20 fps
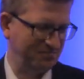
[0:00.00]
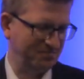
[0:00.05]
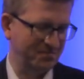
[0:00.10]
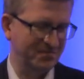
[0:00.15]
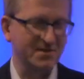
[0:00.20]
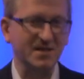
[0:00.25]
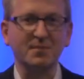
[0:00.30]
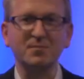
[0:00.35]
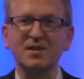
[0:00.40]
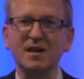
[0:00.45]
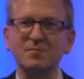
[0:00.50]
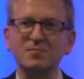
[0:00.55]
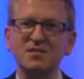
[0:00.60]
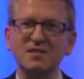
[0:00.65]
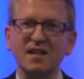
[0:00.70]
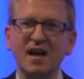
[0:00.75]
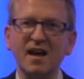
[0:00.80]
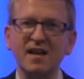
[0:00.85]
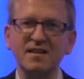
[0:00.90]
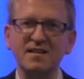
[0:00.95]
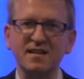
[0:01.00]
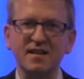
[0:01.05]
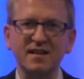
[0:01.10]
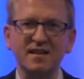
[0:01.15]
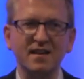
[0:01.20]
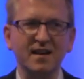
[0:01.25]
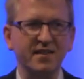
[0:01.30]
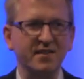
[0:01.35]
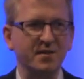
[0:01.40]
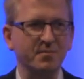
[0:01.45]
sometimes
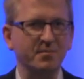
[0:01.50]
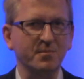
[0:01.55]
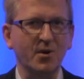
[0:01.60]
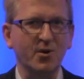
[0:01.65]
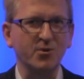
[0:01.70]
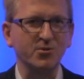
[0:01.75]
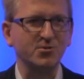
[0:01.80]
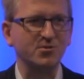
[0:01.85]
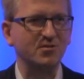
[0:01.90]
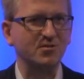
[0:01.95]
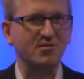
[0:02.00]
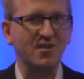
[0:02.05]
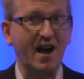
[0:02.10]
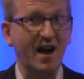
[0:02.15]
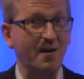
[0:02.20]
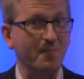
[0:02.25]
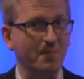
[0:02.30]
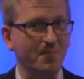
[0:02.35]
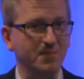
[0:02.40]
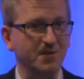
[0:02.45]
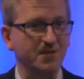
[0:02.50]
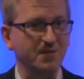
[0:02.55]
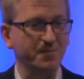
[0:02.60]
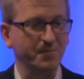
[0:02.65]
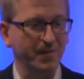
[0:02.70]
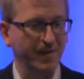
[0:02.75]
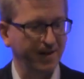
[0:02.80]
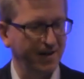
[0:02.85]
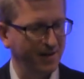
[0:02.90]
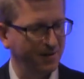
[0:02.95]
90 at the most grams,
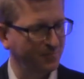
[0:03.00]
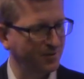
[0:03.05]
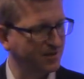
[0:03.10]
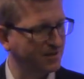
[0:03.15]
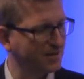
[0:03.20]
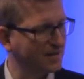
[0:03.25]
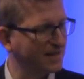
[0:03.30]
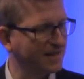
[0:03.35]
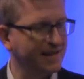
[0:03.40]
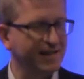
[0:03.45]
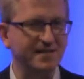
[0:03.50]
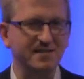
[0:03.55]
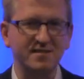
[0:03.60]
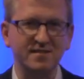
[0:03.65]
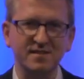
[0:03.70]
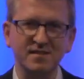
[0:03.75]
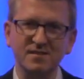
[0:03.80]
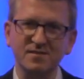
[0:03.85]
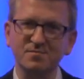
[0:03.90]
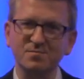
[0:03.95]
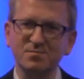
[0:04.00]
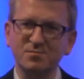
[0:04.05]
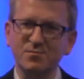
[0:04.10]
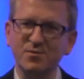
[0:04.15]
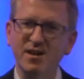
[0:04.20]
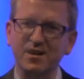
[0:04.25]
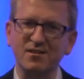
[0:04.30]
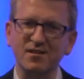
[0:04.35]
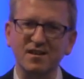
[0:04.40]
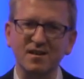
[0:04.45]
which is less than a
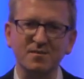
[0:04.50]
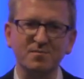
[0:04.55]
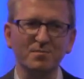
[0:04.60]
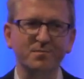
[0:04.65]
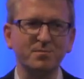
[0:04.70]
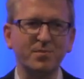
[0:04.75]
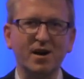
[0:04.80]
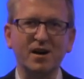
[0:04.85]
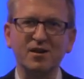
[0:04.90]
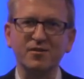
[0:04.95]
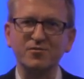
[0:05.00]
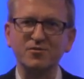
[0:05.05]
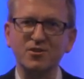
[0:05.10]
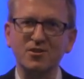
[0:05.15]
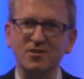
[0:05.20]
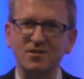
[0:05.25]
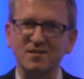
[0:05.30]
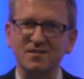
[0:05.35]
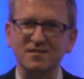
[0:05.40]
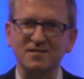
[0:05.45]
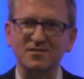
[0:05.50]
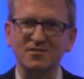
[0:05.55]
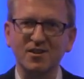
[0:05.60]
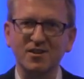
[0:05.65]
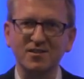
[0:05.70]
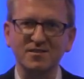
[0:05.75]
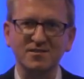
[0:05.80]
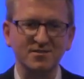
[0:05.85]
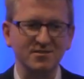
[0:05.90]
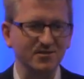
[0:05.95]
regular bar of chocolate.
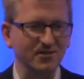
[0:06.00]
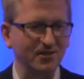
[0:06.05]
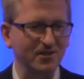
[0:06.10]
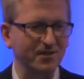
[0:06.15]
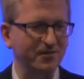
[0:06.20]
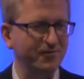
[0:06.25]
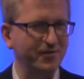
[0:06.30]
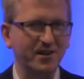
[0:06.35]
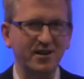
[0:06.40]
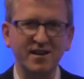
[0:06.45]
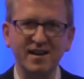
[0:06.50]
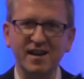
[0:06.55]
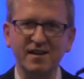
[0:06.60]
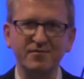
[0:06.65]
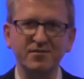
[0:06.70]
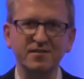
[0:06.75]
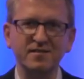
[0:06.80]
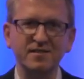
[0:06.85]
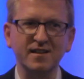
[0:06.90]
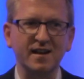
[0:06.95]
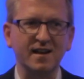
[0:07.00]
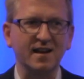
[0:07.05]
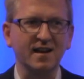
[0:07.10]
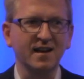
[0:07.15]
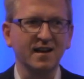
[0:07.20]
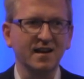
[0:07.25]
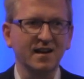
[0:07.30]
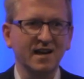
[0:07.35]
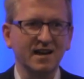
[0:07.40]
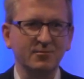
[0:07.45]
So it's not a very heavy
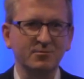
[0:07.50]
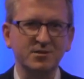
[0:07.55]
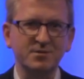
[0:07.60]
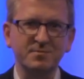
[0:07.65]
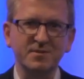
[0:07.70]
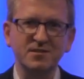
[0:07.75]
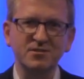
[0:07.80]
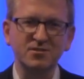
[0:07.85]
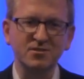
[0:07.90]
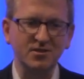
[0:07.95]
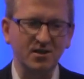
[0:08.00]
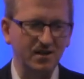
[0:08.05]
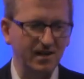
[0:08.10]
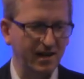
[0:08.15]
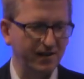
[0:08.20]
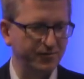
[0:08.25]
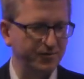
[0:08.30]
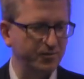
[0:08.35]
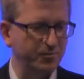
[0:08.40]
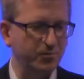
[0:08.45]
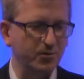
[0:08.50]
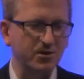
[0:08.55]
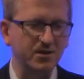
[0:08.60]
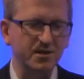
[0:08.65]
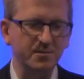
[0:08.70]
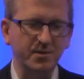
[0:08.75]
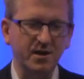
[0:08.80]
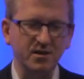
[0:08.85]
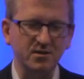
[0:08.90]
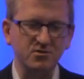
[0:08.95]
thing, which means you don't have to worry
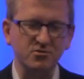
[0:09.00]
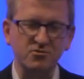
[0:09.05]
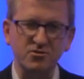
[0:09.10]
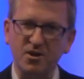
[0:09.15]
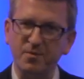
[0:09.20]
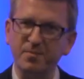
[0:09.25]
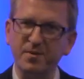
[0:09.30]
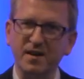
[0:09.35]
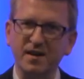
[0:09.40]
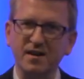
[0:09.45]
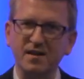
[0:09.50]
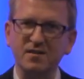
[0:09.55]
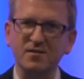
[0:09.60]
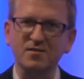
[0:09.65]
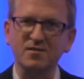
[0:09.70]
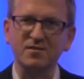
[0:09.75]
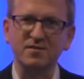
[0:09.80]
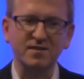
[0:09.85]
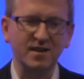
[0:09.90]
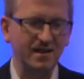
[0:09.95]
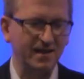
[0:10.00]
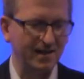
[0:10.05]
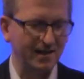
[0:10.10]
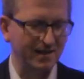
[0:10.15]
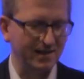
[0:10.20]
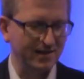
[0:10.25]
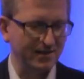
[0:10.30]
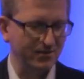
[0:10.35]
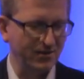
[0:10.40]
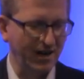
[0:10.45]
about dropping it or
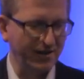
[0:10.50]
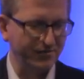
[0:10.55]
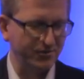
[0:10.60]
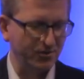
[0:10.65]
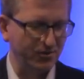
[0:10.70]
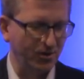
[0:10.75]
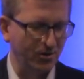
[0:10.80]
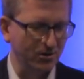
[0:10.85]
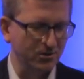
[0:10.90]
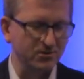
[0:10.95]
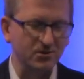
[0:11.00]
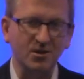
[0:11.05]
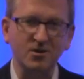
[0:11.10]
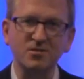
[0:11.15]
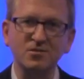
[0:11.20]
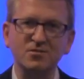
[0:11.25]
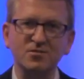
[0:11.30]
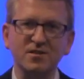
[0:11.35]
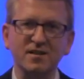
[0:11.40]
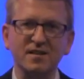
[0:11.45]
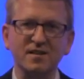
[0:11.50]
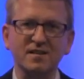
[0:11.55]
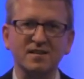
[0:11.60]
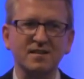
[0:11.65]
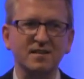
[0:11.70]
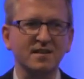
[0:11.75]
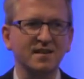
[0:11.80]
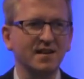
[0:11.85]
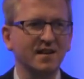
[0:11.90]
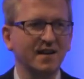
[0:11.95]
thinking you have to hold on to it
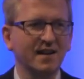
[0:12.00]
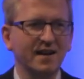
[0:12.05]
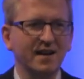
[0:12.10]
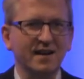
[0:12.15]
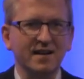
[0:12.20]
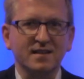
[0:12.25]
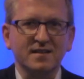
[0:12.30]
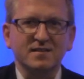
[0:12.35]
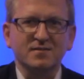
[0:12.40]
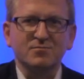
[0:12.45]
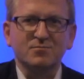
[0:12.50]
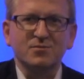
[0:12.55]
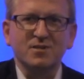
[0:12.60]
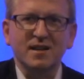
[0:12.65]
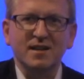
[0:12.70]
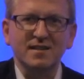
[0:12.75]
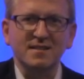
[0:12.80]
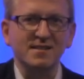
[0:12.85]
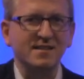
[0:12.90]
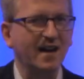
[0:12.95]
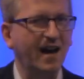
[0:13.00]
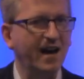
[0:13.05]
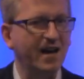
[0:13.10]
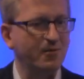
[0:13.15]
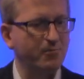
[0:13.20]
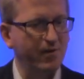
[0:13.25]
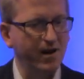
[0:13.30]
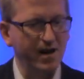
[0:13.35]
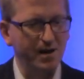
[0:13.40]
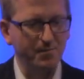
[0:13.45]
in a really
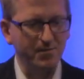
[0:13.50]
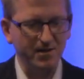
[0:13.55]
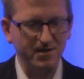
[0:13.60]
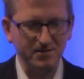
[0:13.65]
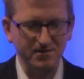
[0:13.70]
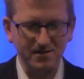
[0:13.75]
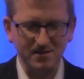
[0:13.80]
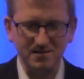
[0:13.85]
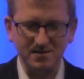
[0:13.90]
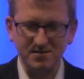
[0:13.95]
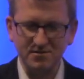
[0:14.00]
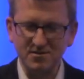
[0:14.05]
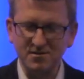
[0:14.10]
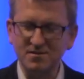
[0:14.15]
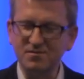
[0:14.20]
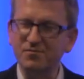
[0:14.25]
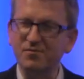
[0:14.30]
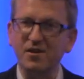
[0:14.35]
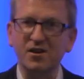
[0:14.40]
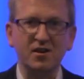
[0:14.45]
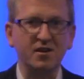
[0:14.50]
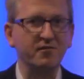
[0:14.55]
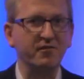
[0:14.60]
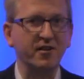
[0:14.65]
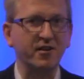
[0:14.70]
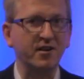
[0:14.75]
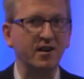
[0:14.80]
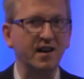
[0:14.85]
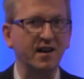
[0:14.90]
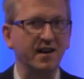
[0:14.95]
tight way, because it's just very,
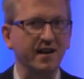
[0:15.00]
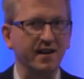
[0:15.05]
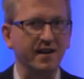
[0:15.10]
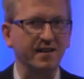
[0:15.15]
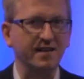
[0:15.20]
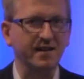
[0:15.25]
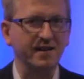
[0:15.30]
very light.